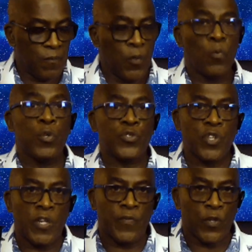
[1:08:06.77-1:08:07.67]
Well, we'll
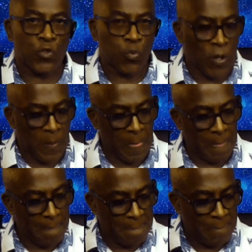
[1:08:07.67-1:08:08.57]
start at verse 1.
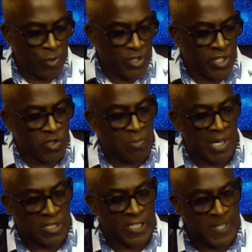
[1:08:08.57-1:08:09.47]
We're just
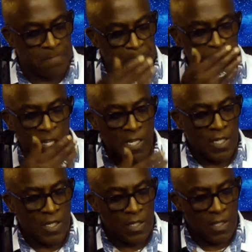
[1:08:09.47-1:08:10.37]
about done.
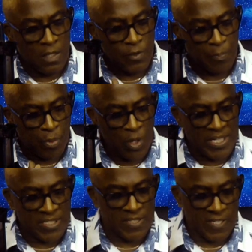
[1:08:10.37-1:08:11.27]
The
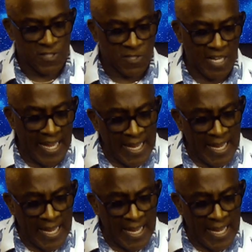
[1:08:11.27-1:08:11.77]
point is this.